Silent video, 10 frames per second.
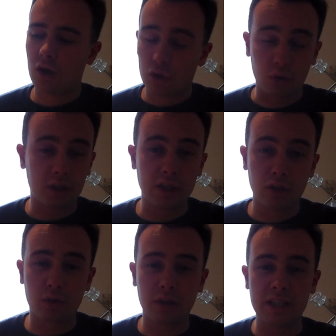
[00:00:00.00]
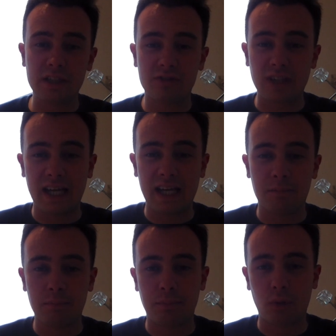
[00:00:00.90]
Look, you look at his
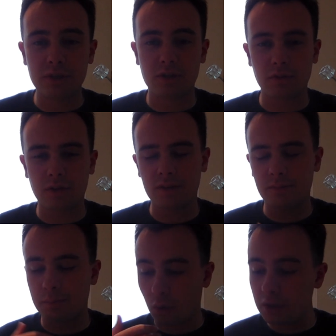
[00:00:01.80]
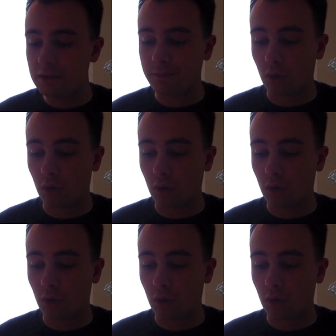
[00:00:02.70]
point-to-point